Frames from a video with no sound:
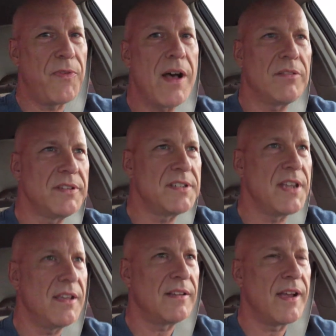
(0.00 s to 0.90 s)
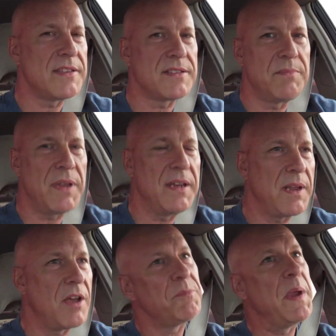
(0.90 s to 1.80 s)
followed the taillights. And,
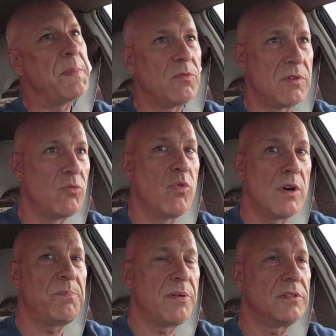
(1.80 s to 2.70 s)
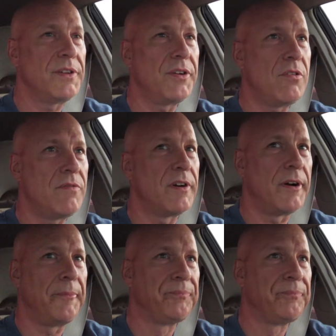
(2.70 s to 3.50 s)
and other people were, were pulling over.